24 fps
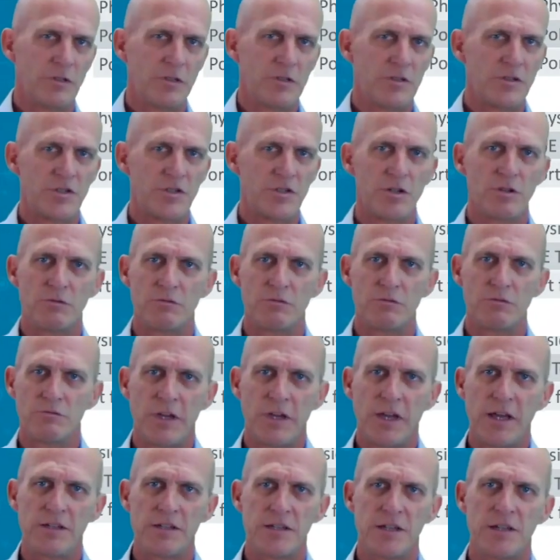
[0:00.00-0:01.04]
So
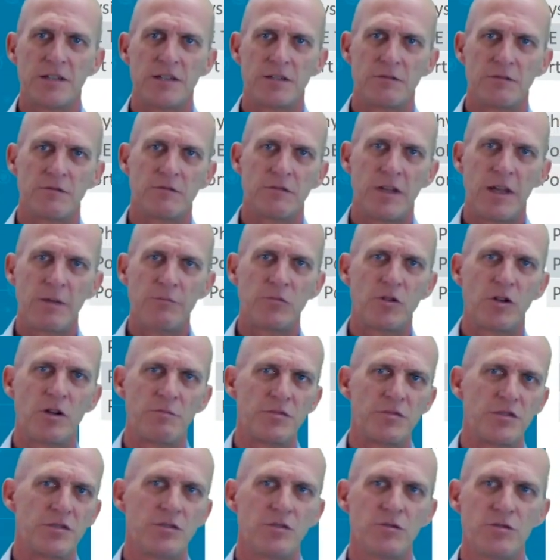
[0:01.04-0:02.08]
handheld
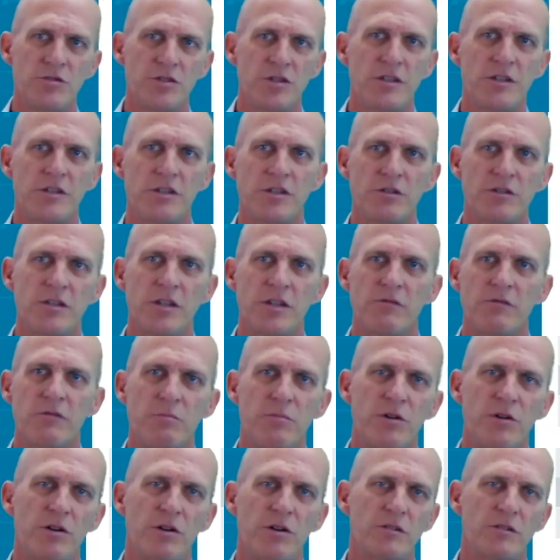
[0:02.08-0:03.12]
laptops usually don't have a
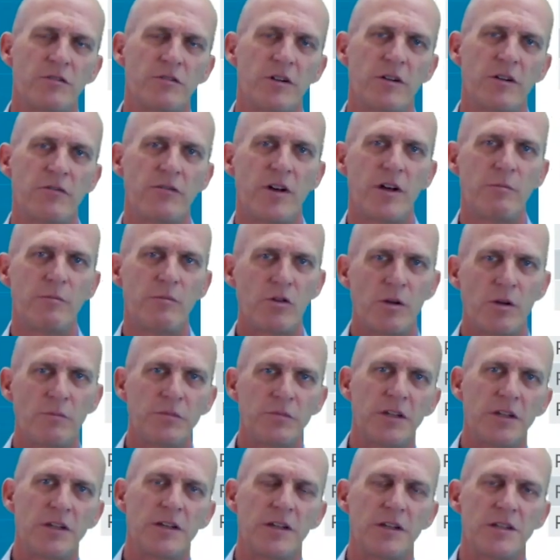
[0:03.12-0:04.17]
port for fiber
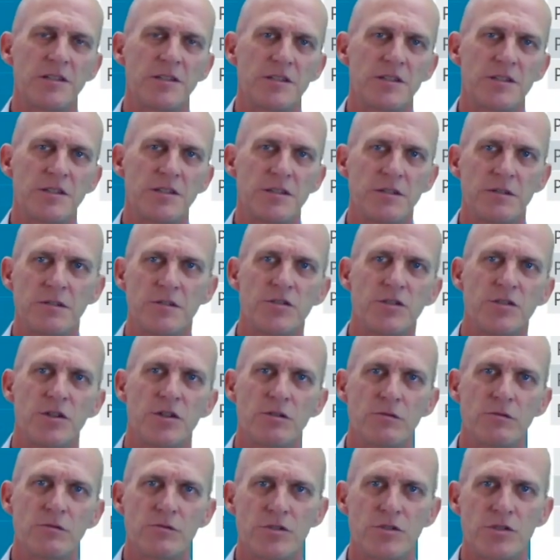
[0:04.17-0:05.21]
optic tests.
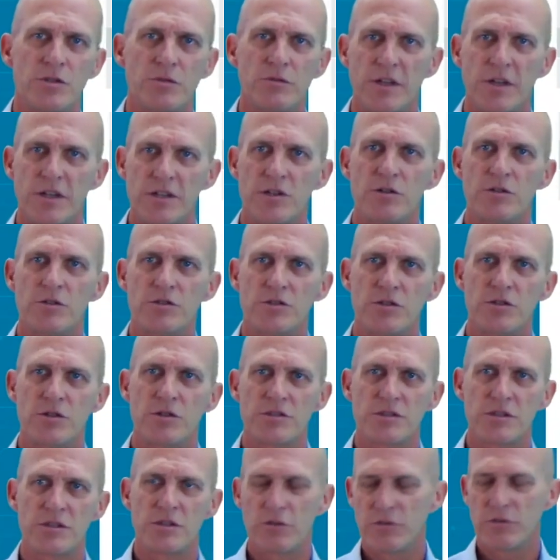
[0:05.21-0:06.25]
So that's also
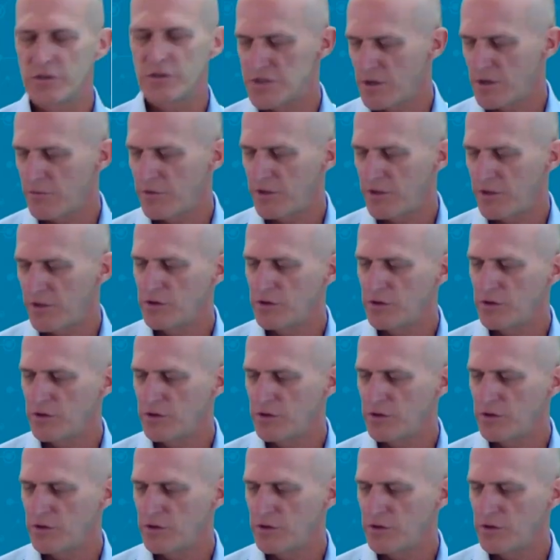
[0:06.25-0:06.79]
only something